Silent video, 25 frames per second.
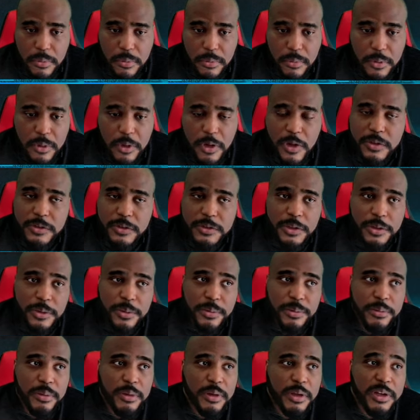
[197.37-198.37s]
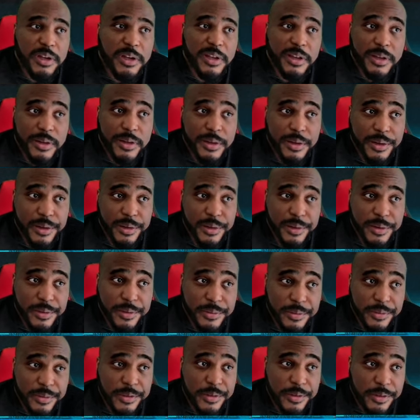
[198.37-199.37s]
Also, I did
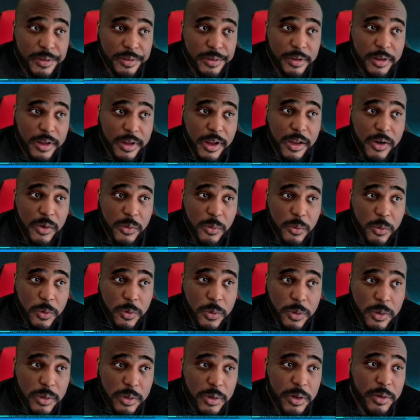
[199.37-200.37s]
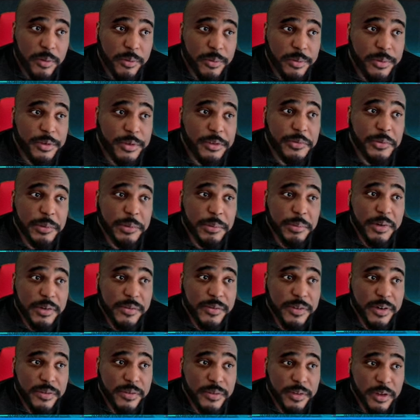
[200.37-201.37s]
love God of War. That's one of my
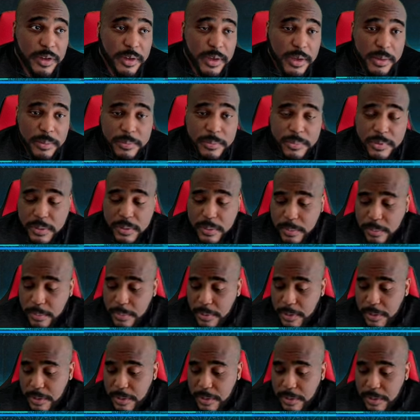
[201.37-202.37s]
favorite games, but...